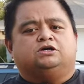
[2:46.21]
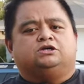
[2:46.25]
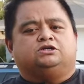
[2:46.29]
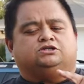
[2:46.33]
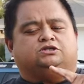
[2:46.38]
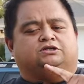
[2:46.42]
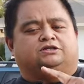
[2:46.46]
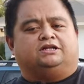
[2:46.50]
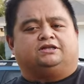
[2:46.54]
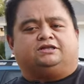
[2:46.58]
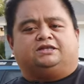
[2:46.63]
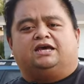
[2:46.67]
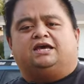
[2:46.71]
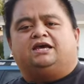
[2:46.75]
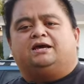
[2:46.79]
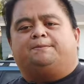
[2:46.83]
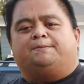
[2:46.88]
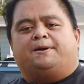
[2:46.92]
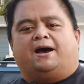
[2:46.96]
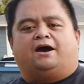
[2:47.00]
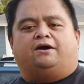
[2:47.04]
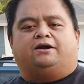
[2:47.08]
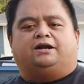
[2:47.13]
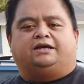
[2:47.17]
So the thing
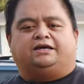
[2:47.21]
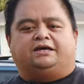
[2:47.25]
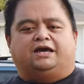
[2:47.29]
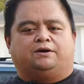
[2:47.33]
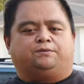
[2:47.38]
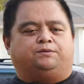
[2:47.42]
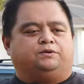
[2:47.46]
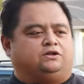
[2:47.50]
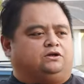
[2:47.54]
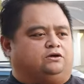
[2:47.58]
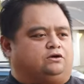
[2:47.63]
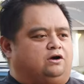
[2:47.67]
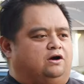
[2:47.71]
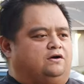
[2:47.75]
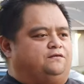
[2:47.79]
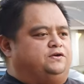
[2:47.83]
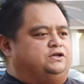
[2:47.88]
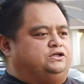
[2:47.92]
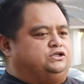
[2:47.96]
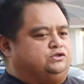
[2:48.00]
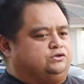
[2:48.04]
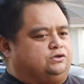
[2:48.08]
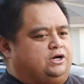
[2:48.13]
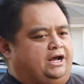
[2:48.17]
about, again, with the
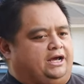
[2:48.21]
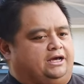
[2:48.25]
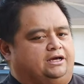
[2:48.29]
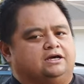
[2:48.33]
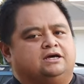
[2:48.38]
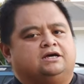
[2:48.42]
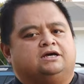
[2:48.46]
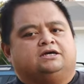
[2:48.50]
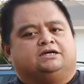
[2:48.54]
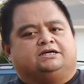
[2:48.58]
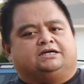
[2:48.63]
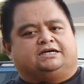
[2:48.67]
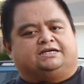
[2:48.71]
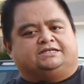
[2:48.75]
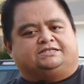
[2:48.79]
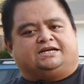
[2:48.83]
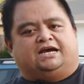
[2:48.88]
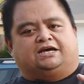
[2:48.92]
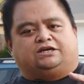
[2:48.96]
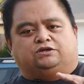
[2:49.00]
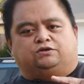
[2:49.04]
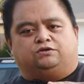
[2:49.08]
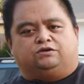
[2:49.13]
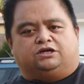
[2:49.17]
curving strike is
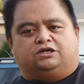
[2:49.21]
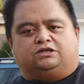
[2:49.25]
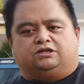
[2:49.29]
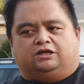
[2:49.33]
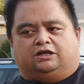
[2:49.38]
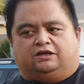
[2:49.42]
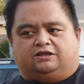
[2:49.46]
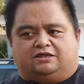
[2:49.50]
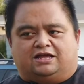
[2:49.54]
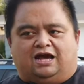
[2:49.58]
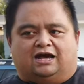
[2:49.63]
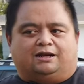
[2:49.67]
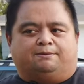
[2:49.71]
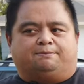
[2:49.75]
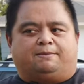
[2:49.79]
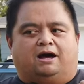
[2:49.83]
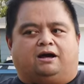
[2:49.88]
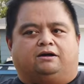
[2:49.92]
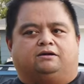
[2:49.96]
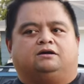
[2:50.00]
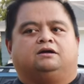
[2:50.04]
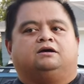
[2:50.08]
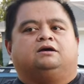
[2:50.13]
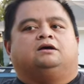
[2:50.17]
that you can, it's not
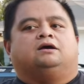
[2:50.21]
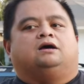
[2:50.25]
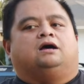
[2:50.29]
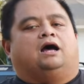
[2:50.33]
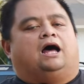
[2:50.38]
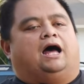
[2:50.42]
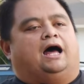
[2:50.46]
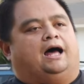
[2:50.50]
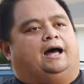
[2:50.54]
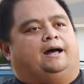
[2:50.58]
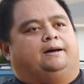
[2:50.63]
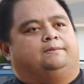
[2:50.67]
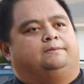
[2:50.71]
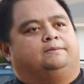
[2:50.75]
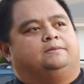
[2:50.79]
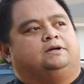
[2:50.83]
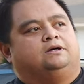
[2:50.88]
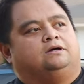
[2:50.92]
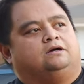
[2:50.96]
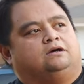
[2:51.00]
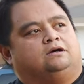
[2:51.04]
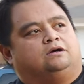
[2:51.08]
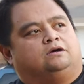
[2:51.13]
about um,